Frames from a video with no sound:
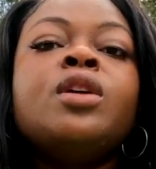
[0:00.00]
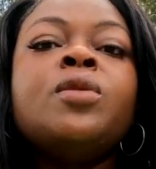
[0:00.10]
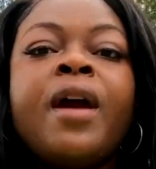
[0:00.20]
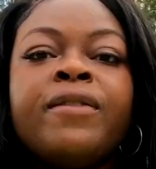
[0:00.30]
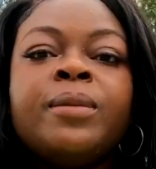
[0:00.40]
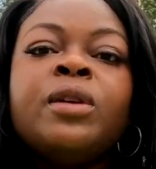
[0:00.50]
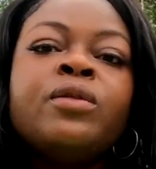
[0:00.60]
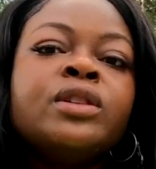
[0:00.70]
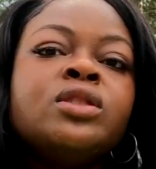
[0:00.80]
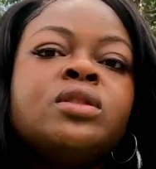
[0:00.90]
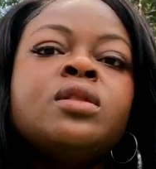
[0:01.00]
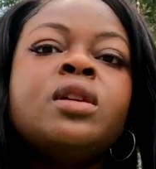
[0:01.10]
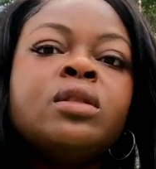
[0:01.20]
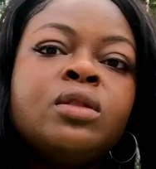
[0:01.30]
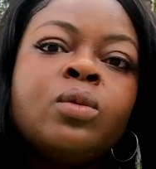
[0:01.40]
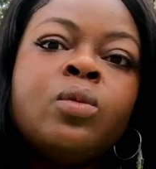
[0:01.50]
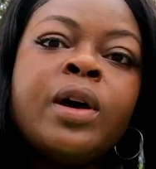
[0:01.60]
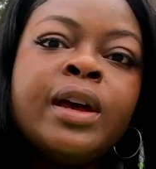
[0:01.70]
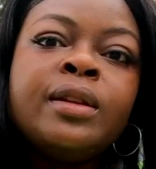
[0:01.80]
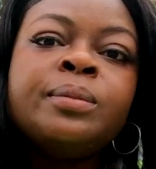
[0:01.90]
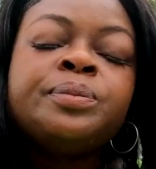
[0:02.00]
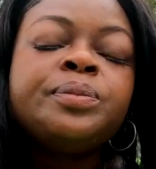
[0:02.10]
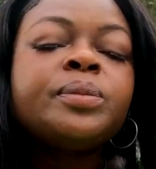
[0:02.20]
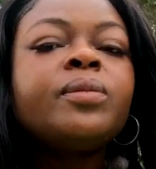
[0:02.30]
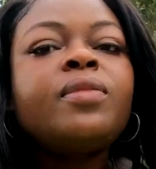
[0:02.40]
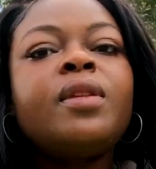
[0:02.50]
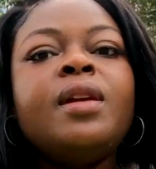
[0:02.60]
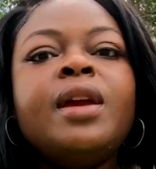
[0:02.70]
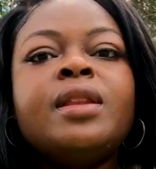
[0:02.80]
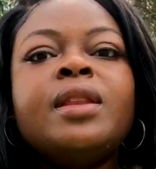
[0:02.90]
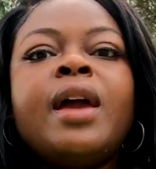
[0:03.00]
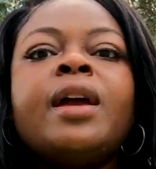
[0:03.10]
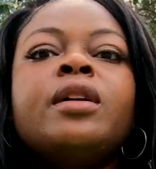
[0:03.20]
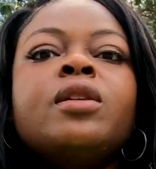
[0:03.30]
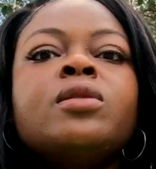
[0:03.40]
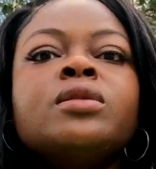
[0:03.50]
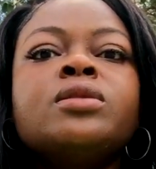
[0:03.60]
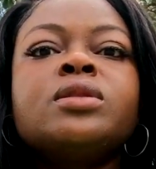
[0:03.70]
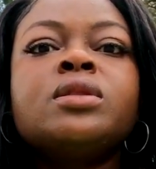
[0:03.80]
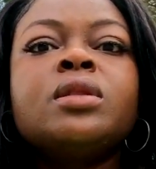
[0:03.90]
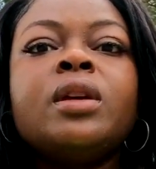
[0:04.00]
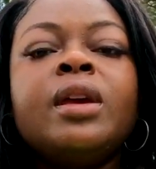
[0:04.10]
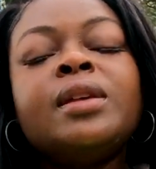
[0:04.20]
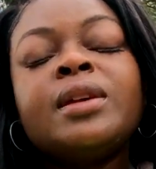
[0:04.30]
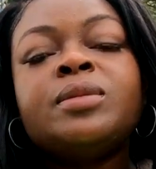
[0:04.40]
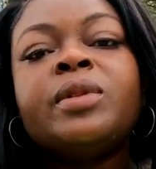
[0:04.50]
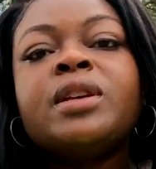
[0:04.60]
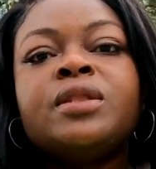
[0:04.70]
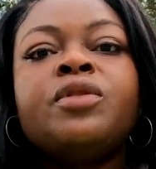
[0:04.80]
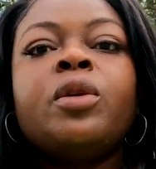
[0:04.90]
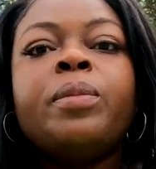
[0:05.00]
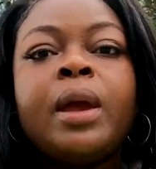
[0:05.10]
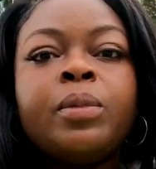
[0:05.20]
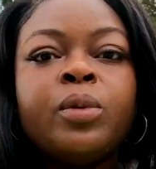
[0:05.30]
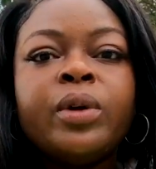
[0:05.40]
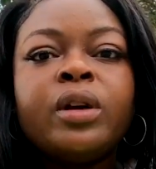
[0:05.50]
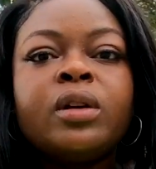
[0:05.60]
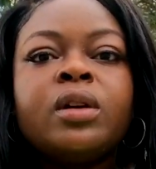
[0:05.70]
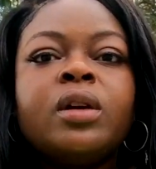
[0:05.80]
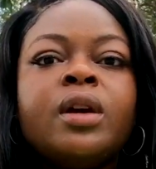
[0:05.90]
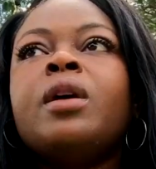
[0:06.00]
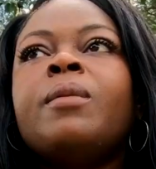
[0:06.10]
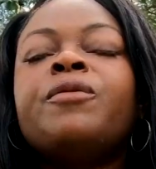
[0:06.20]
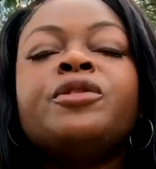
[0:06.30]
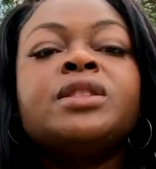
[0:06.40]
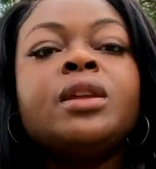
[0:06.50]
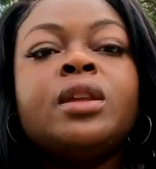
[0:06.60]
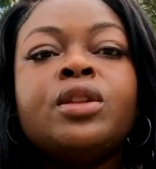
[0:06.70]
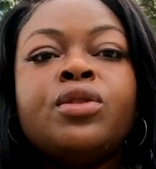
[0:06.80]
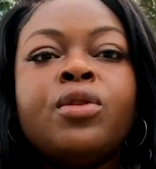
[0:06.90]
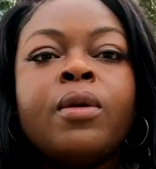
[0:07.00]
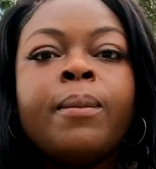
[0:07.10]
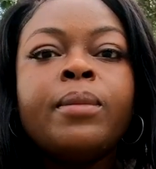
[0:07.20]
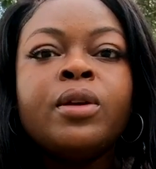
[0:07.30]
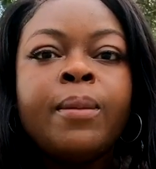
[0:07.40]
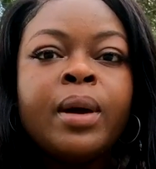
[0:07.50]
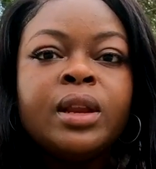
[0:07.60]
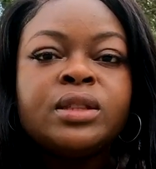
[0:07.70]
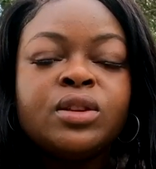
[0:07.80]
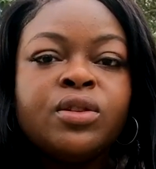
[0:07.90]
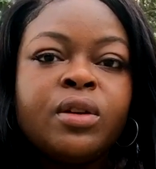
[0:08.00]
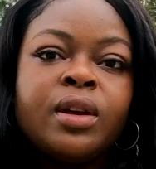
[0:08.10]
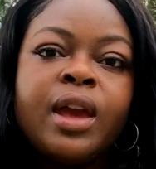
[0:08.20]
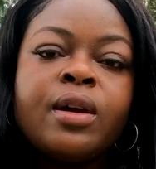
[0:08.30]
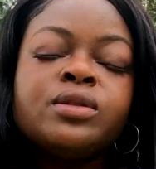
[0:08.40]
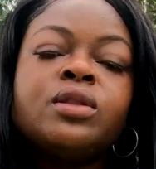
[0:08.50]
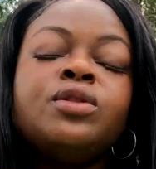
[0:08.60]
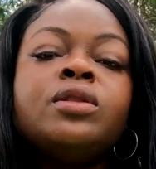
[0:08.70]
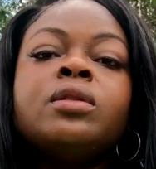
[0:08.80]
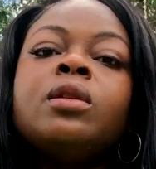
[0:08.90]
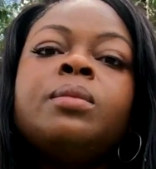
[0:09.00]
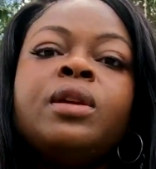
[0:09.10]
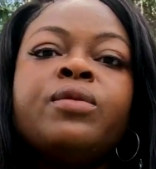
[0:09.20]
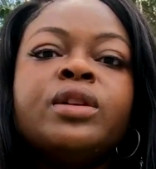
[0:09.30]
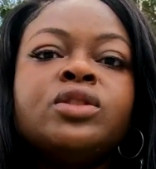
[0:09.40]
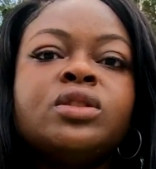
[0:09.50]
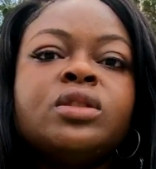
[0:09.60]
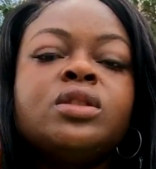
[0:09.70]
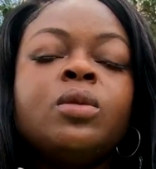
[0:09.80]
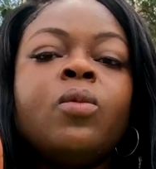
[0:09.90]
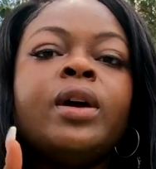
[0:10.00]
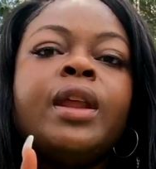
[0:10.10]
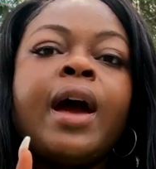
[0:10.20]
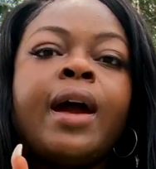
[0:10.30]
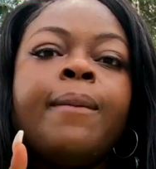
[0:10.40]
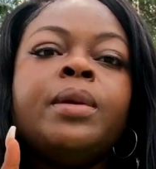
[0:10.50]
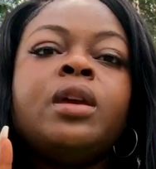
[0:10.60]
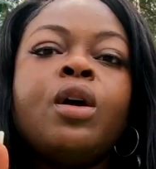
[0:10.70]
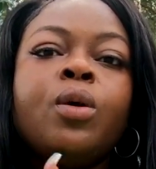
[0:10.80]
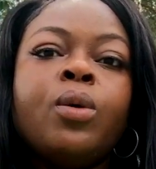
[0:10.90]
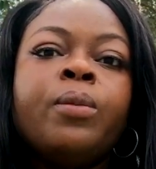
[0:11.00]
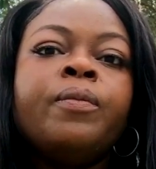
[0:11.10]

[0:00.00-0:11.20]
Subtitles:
You have to be registered under one, and that's because of your paperwork for sending your money to your account. So you can only be registered to one IBO.